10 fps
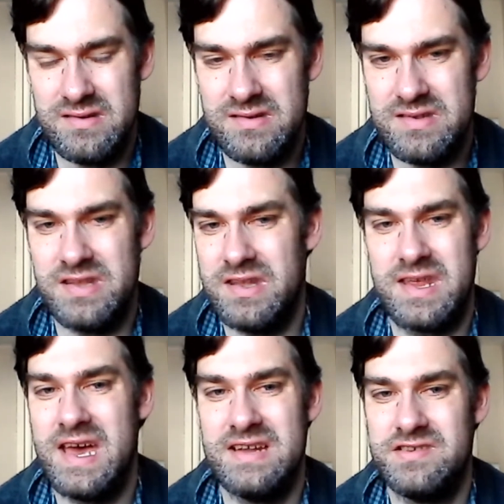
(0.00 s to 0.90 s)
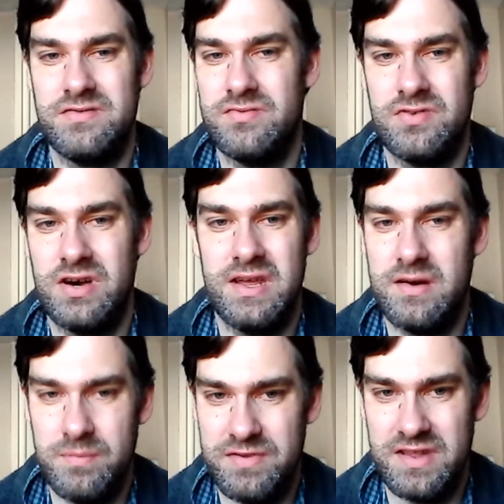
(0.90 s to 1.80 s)
to the casual like
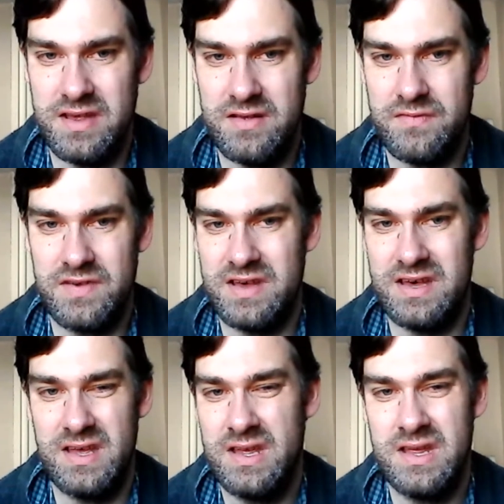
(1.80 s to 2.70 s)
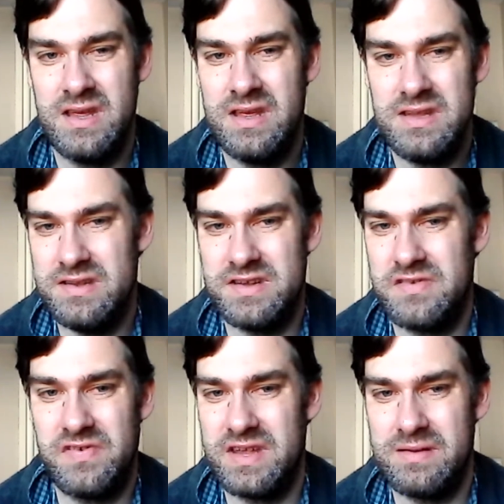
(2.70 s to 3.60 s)
observer, you
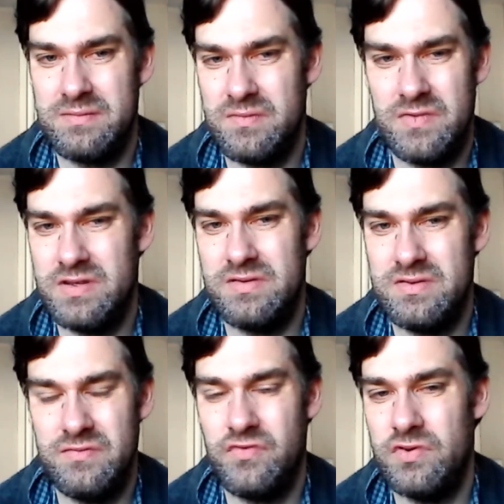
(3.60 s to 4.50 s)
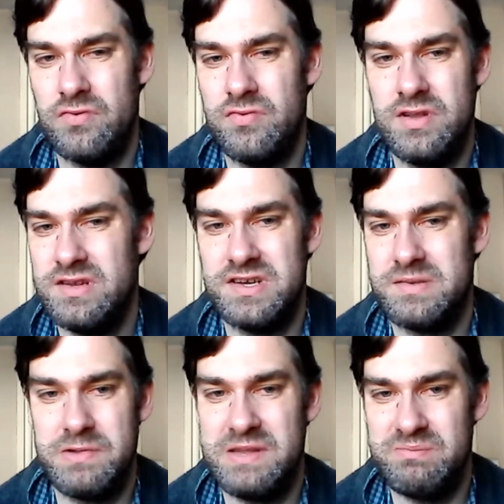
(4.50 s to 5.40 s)
just think, Rule, you're
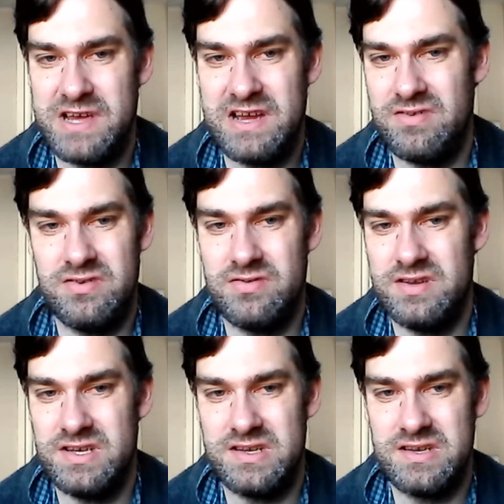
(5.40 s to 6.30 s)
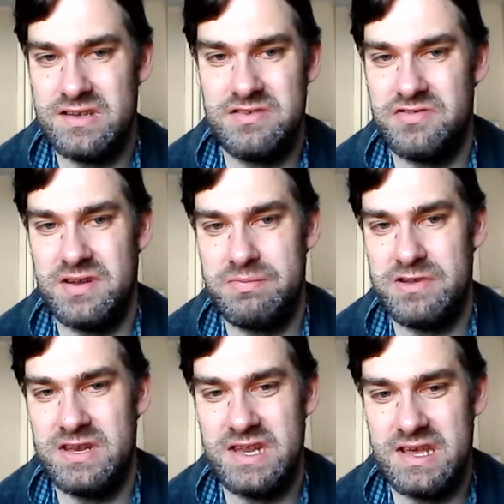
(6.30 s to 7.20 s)
just being paranoid, you're just
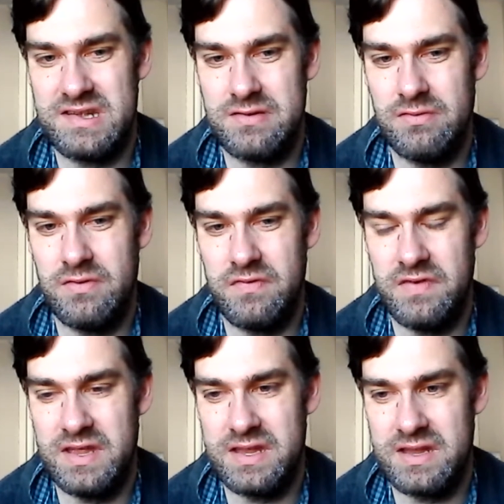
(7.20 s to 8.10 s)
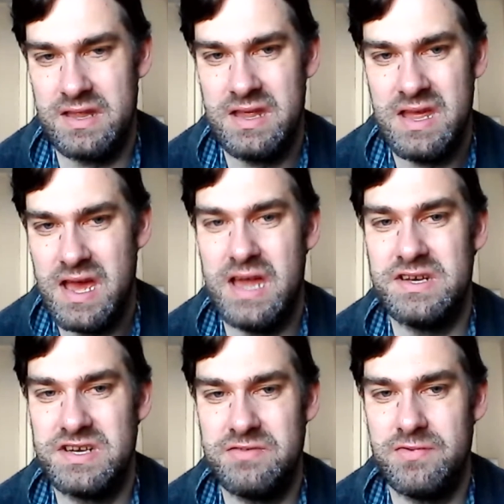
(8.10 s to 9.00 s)
tripping, that sort of thing,
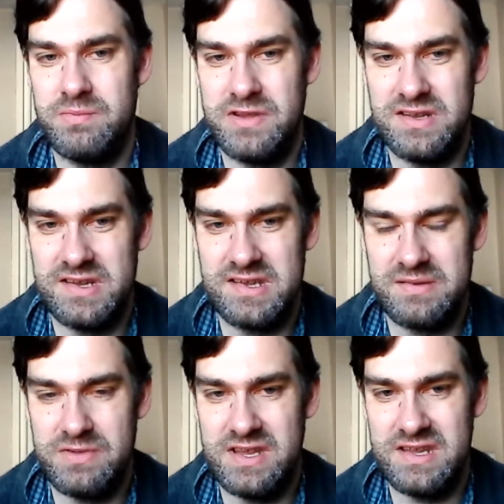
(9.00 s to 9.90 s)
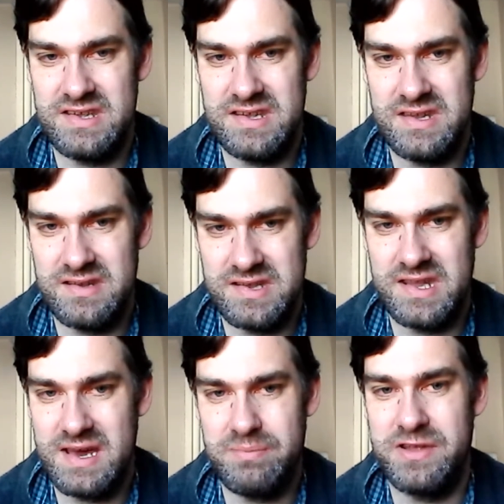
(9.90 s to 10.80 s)
and she would be dismissed. So
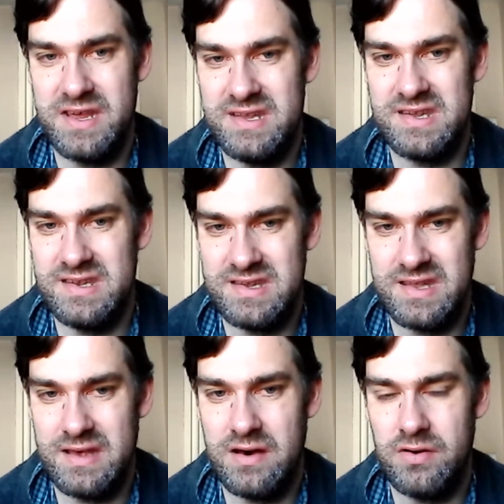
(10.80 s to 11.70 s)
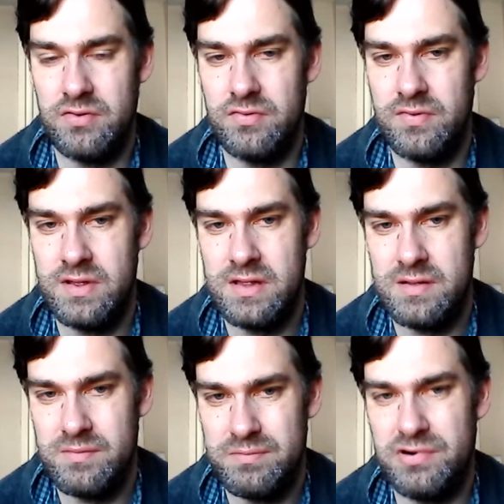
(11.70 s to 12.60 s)
that plays into the whole
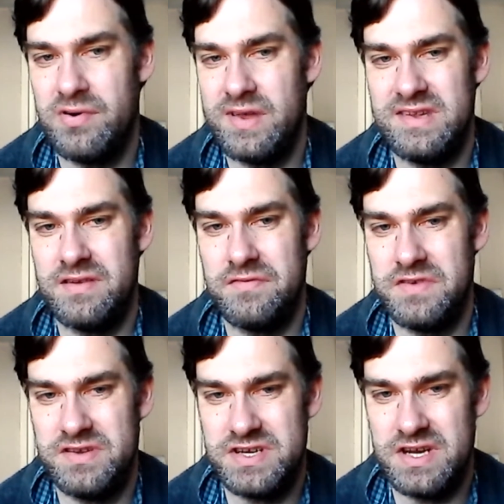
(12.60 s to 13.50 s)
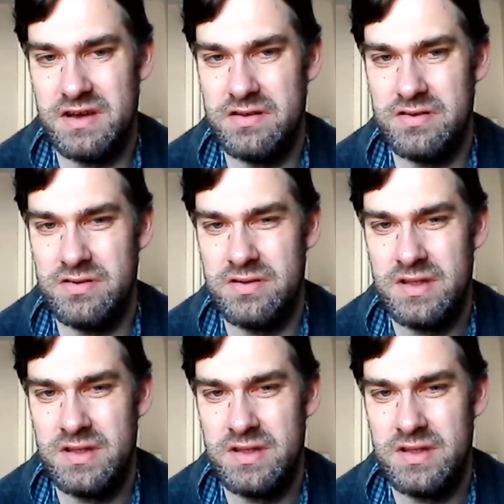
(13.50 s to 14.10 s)
point of the show.